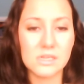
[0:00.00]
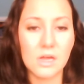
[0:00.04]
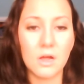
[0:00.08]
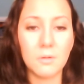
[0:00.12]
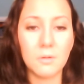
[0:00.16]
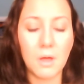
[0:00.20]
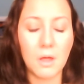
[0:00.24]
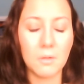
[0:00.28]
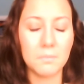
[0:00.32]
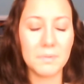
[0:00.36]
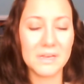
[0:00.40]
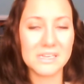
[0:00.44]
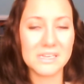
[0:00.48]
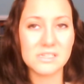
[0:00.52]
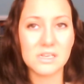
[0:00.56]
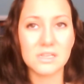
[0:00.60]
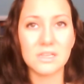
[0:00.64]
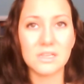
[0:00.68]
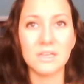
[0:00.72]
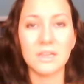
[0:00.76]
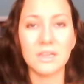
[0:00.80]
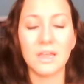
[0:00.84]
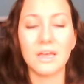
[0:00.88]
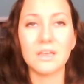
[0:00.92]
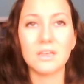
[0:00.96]
I'll
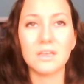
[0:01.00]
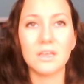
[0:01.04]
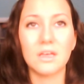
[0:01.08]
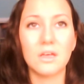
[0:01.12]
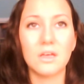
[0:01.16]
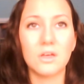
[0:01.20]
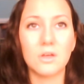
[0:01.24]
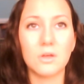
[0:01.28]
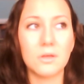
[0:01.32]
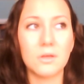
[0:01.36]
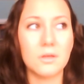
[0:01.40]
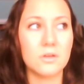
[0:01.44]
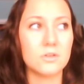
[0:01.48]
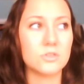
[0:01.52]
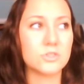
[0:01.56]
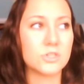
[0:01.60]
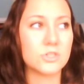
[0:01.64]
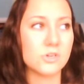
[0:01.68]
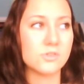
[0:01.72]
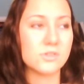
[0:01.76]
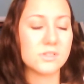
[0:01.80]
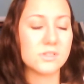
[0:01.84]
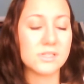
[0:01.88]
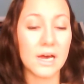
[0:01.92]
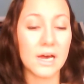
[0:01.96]
basically like
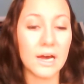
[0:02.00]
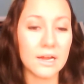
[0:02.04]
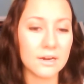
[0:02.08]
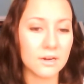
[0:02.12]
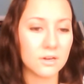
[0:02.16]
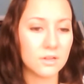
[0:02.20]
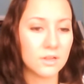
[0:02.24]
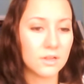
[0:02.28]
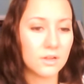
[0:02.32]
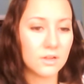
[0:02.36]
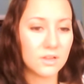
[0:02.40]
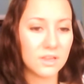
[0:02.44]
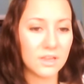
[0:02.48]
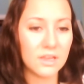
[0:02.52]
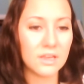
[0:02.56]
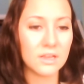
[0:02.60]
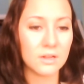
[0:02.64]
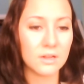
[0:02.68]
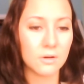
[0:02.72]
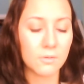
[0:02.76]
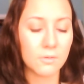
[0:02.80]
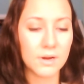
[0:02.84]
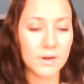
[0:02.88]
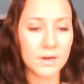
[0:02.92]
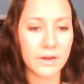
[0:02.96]
choose that and I'll
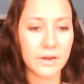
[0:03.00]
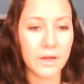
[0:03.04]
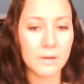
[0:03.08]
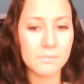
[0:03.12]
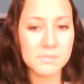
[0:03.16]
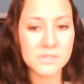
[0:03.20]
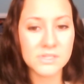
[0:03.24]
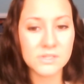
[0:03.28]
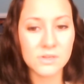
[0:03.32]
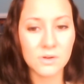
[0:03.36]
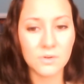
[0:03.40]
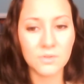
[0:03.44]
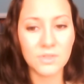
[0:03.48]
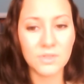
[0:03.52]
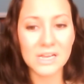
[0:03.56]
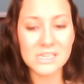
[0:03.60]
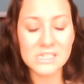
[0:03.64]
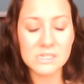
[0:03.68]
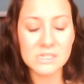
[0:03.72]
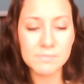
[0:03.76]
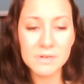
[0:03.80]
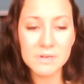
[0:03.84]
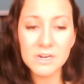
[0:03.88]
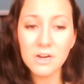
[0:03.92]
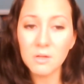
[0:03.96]
eat it right up. So
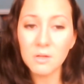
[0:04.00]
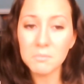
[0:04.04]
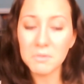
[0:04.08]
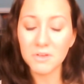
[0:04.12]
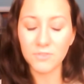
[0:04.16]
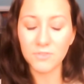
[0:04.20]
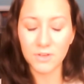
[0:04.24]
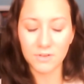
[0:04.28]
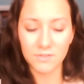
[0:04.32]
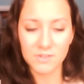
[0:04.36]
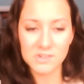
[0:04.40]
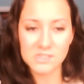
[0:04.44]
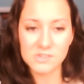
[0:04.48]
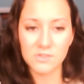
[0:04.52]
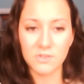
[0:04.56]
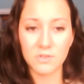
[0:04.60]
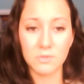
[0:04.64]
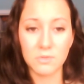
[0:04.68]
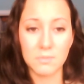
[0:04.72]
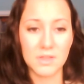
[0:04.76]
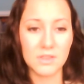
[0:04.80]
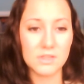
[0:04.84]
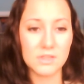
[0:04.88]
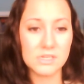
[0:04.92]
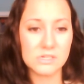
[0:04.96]
that's been all my favorites for
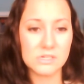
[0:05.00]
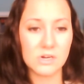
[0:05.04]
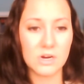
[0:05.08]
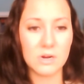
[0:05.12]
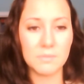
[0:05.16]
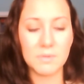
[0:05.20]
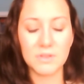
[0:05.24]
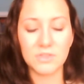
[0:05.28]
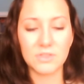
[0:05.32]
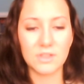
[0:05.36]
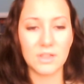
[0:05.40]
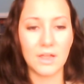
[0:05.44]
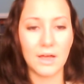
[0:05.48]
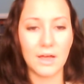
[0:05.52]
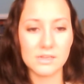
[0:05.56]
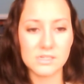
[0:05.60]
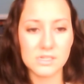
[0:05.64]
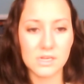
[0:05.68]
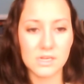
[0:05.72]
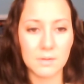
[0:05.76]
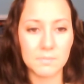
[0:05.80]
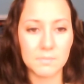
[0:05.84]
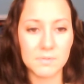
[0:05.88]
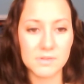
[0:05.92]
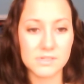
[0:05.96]
the month. Sorry about the
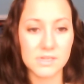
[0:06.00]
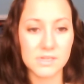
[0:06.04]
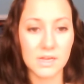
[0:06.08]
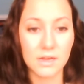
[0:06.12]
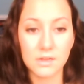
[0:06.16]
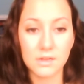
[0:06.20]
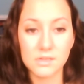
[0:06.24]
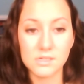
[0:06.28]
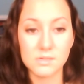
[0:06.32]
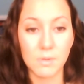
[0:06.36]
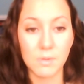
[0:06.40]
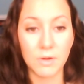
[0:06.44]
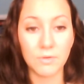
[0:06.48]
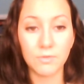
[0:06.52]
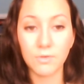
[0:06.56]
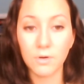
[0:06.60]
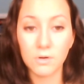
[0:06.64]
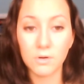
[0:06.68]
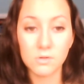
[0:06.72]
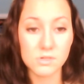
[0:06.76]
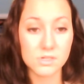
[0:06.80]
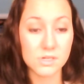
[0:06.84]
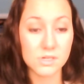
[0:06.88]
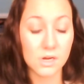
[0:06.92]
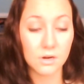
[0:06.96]
last couple seconds. My
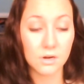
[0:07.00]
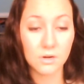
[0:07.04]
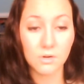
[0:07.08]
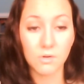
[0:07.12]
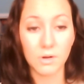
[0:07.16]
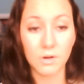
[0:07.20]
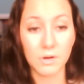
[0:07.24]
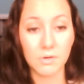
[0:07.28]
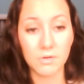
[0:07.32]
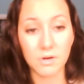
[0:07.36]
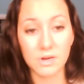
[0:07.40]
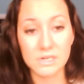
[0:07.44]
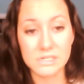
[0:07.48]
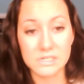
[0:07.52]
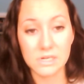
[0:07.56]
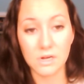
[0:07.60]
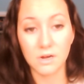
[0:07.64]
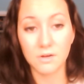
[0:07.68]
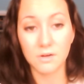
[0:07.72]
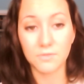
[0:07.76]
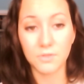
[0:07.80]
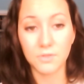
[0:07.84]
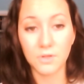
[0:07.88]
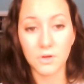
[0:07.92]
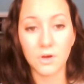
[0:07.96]
phone started going crazy
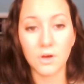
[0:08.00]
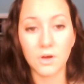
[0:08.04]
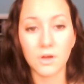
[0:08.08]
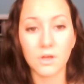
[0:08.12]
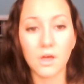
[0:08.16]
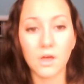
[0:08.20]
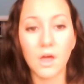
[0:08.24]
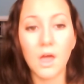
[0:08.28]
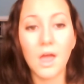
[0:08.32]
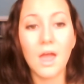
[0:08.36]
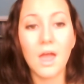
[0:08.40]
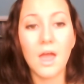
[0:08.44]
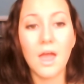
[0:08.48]
off the hook,